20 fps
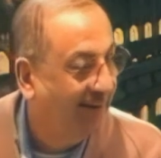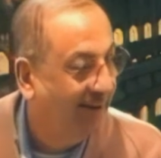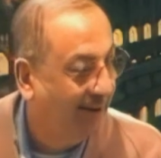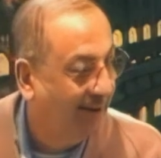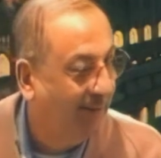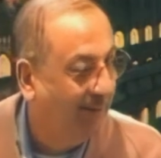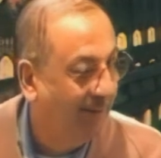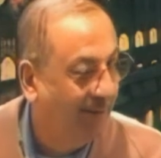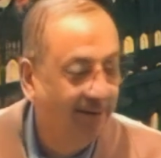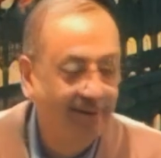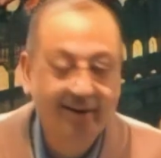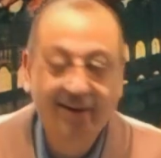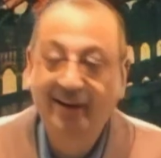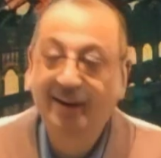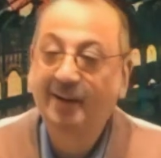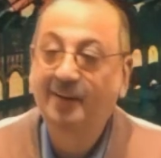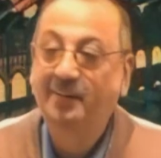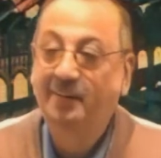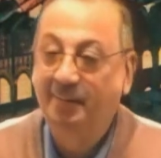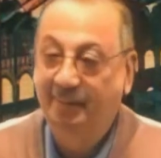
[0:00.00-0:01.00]
Khabar.
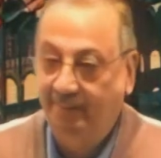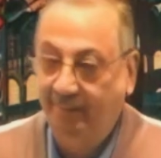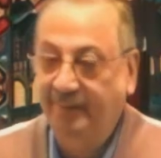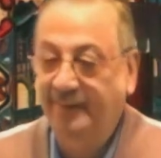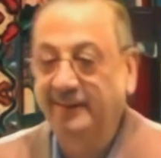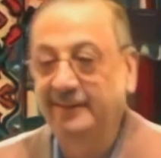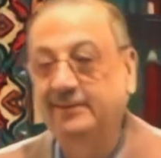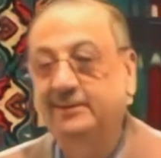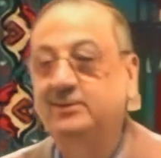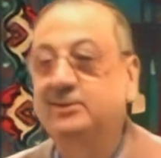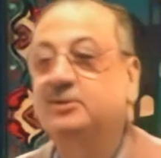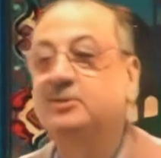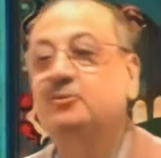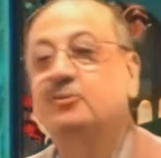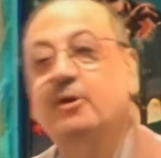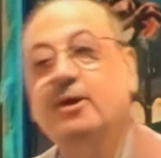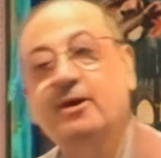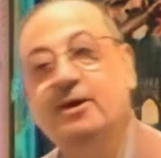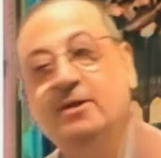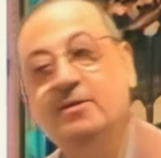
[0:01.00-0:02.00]
But this is
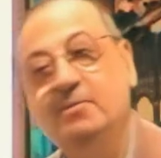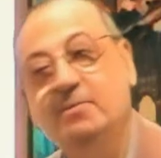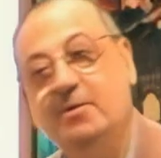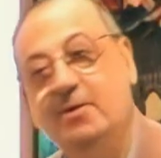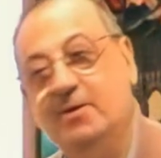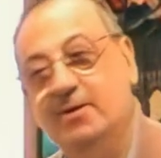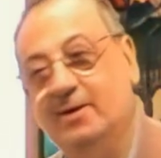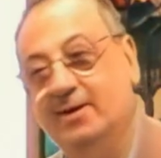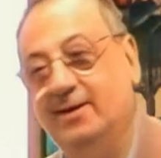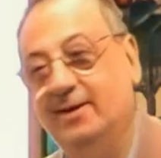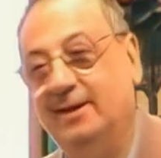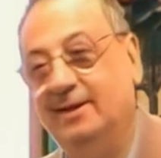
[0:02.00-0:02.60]
very important